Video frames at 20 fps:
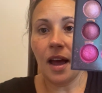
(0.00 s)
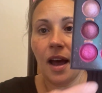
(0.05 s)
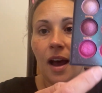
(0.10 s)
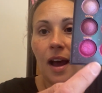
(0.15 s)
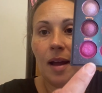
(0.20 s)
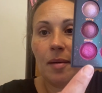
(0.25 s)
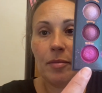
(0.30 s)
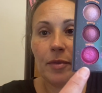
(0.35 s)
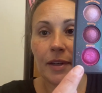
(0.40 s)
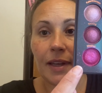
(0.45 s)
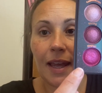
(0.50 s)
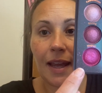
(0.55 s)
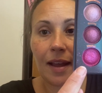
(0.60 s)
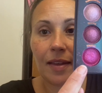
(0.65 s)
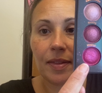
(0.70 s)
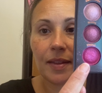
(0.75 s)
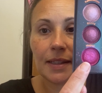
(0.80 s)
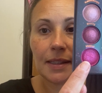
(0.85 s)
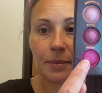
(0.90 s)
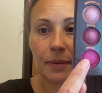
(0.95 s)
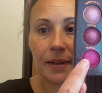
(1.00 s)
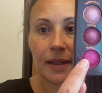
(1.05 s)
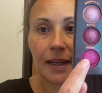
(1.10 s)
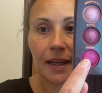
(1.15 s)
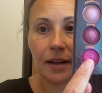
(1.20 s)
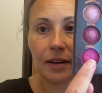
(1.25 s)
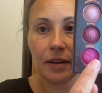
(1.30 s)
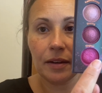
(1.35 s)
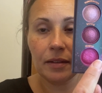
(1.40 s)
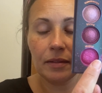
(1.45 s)
I'm looking at this one
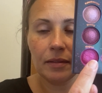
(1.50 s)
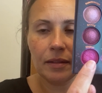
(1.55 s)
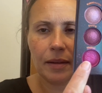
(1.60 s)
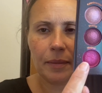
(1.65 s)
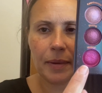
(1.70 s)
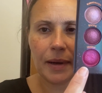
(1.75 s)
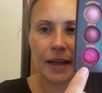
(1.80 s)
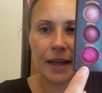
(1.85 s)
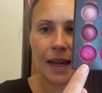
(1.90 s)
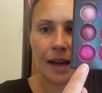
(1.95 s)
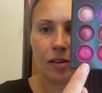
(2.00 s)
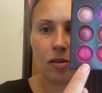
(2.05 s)
here, but I can't